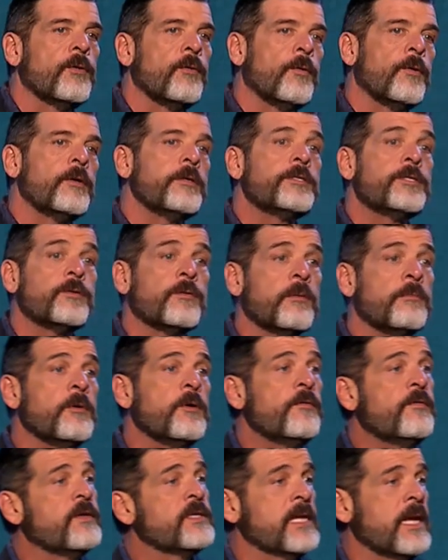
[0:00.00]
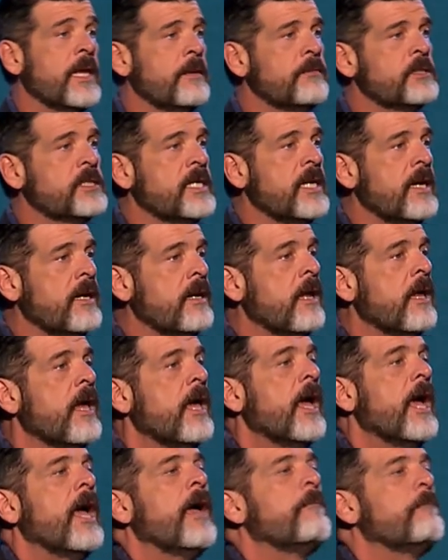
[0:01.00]
the Lord to remove his lampstand?
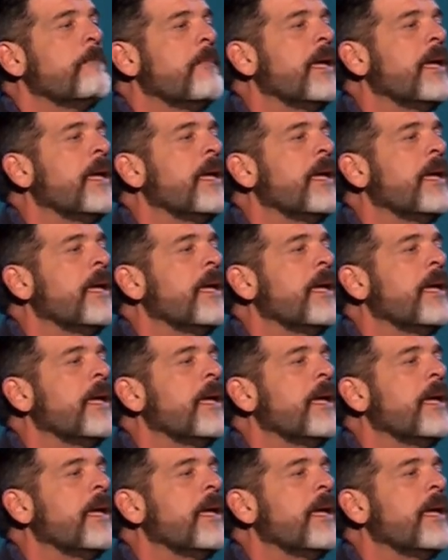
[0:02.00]
It